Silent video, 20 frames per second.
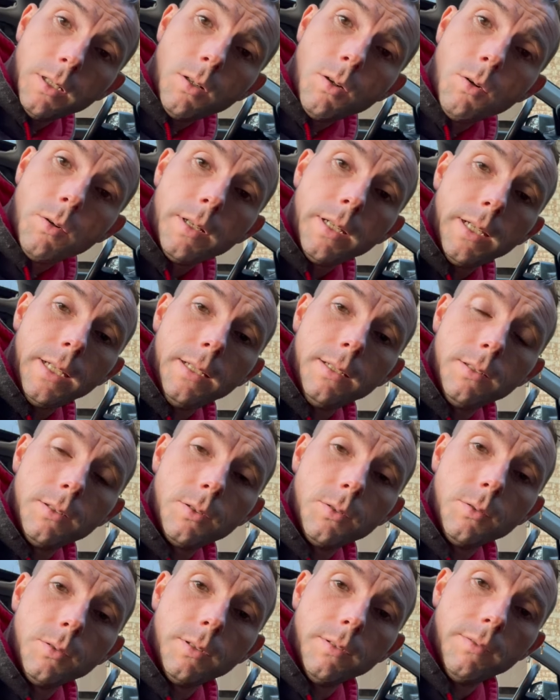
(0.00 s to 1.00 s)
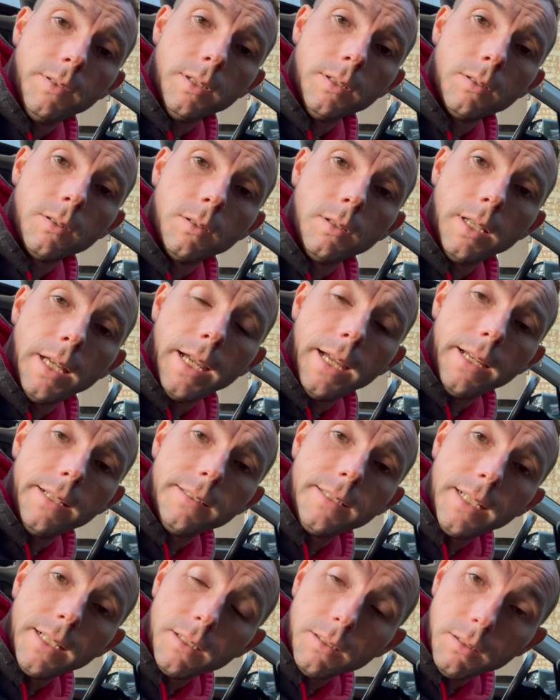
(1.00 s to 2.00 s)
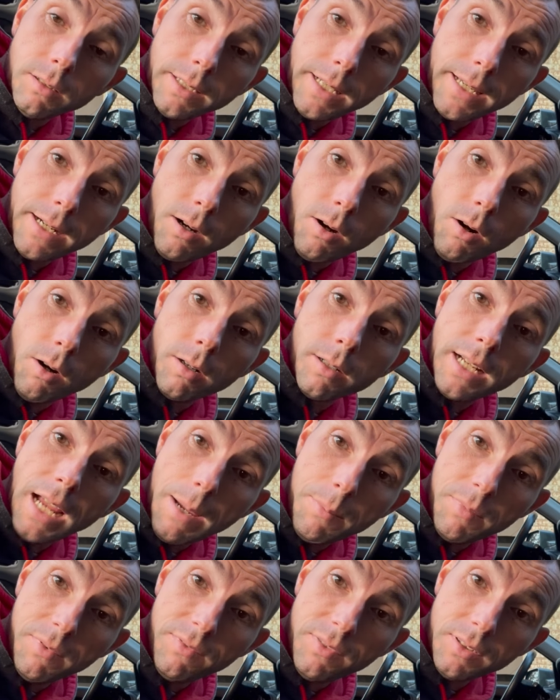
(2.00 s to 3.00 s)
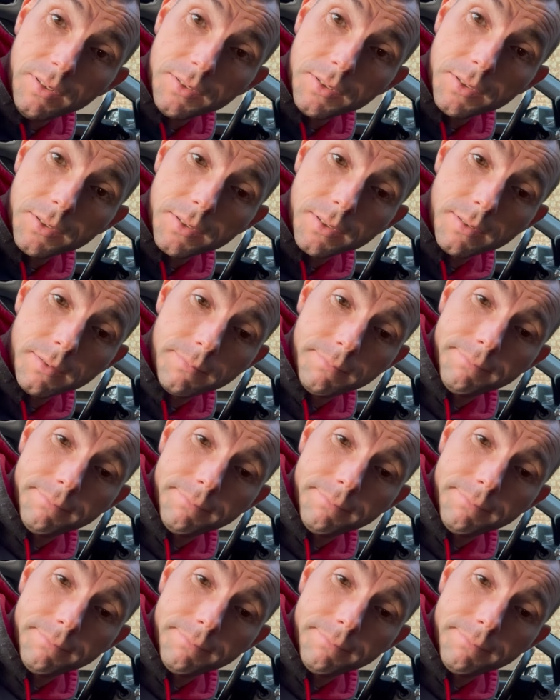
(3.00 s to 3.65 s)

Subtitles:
go into the vehicle and take a look at our cabin filters.